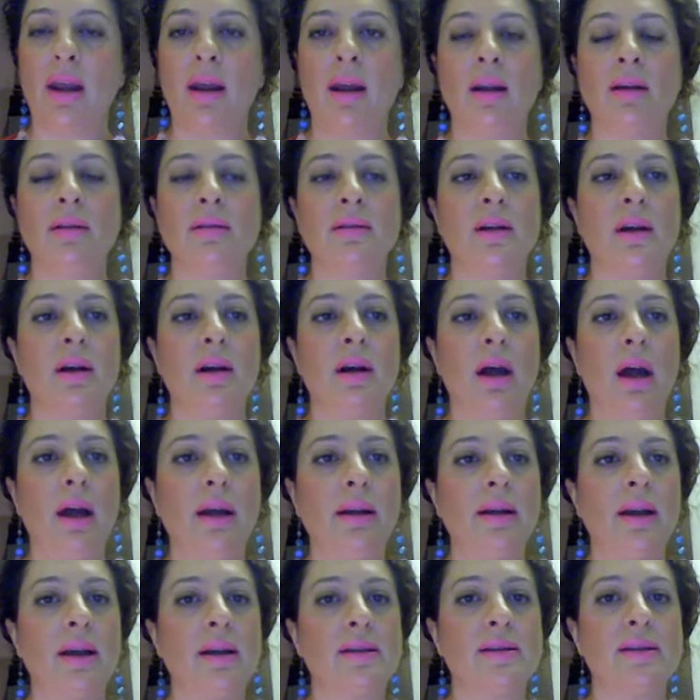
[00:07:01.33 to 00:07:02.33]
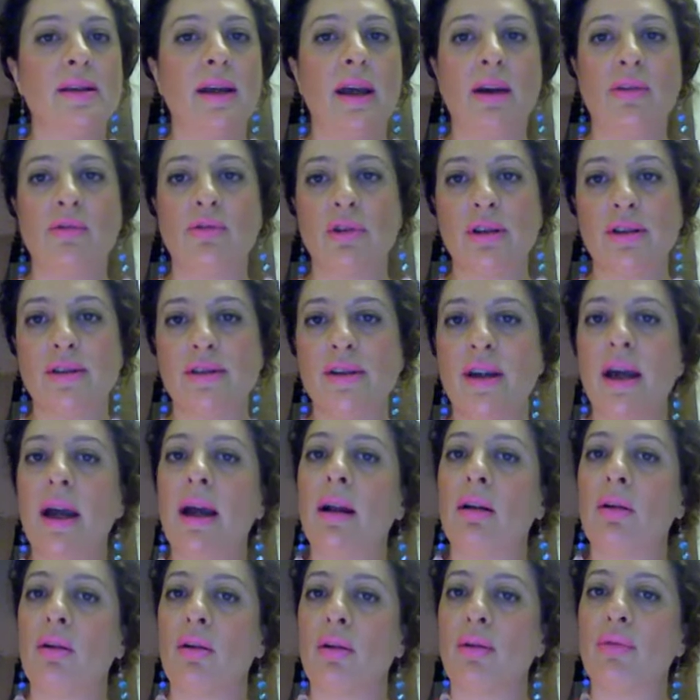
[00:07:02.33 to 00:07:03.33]
and I get every day
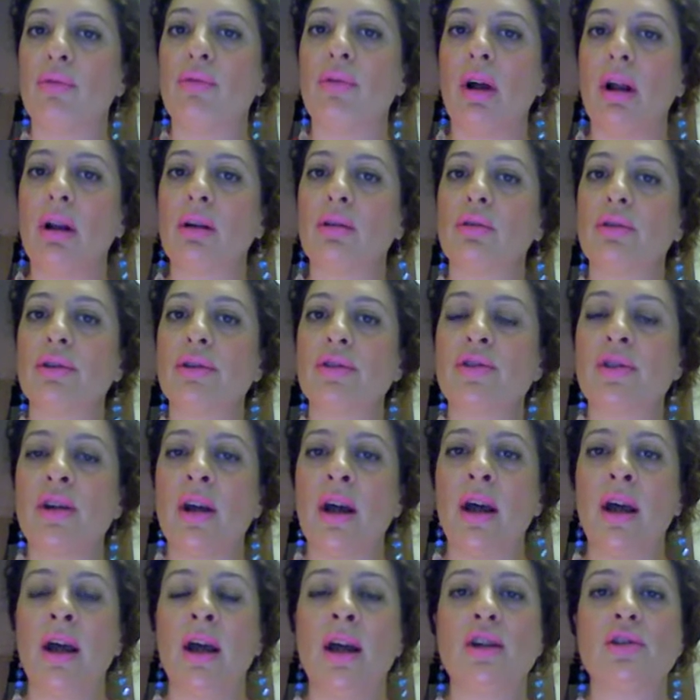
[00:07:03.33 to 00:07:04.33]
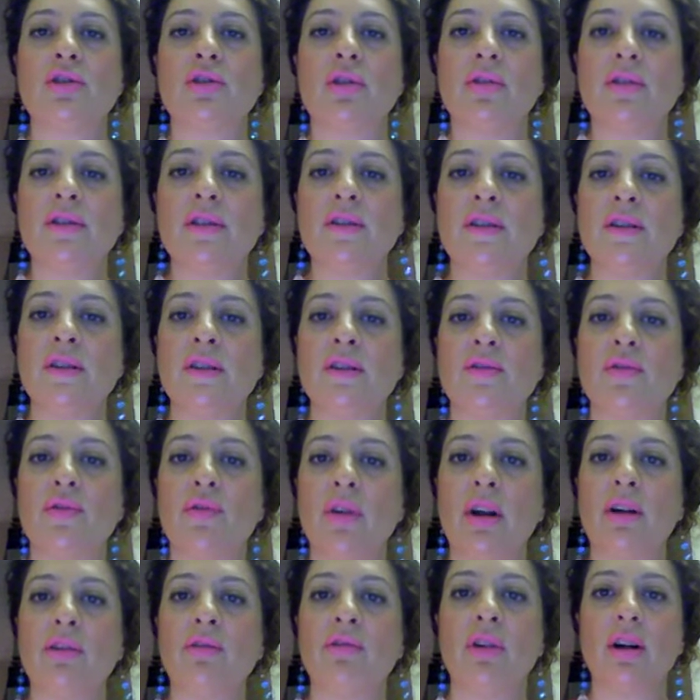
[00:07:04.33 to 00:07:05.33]
a lot of followers. So this is
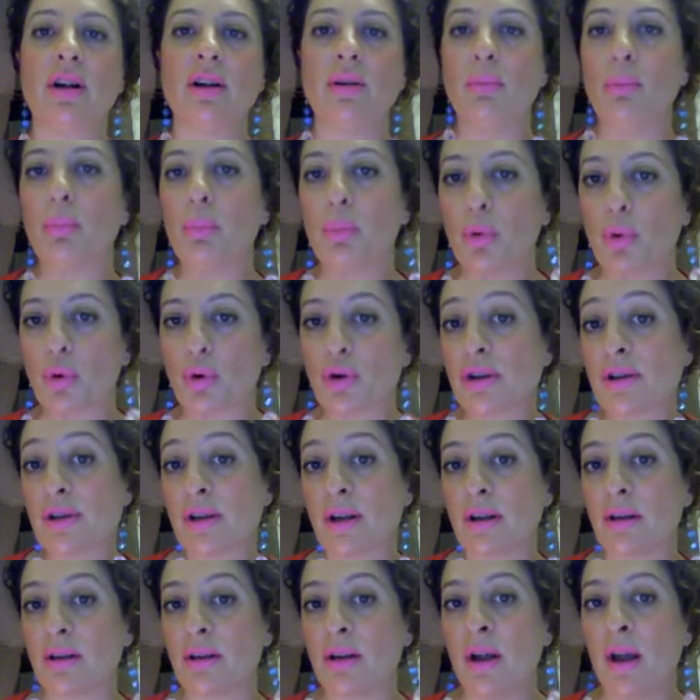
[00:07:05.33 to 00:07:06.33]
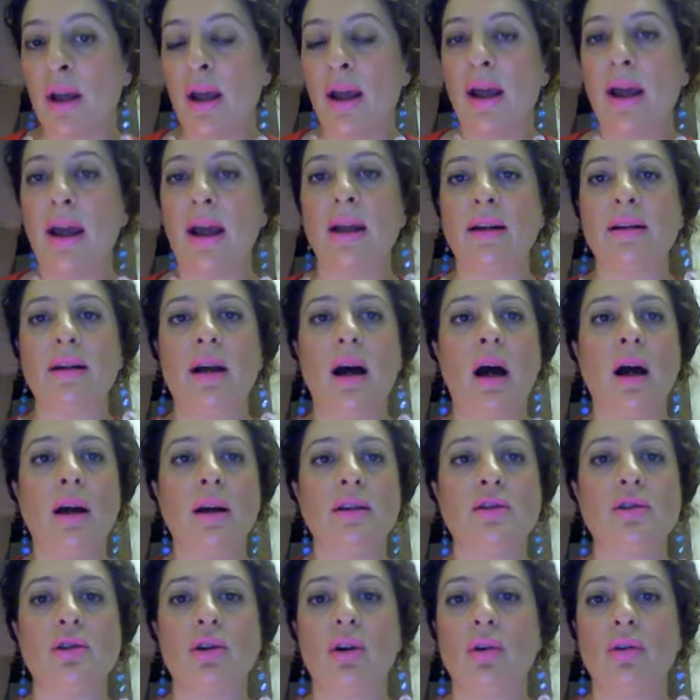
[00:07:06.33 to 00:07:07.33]
very, very important. And
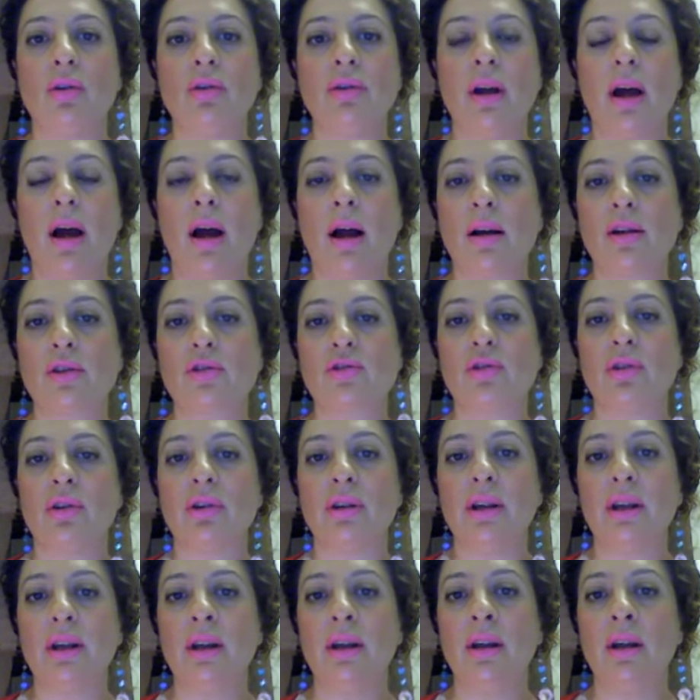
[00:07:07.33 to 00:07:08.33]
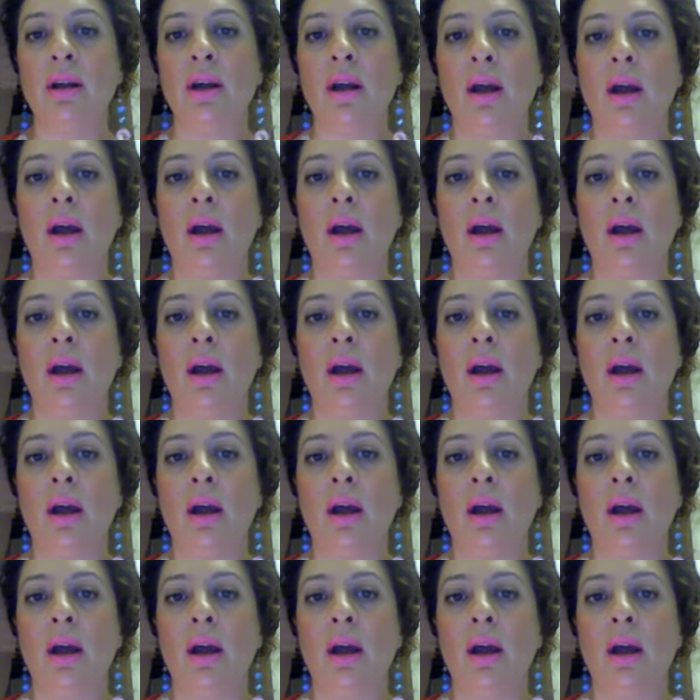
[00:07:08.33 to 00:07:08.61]
I don't actually